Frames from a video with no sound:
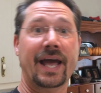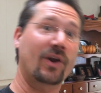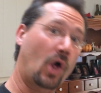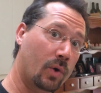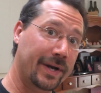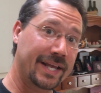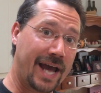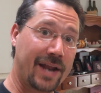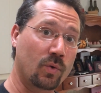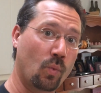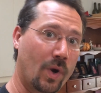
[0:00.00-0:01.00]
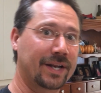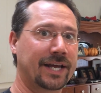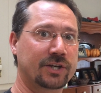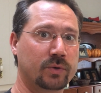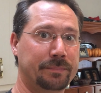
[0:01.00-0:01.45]
I'd already gotten one
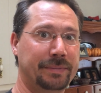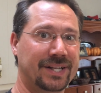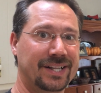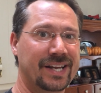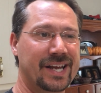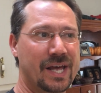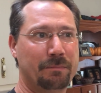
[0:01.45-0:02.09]
electric bill,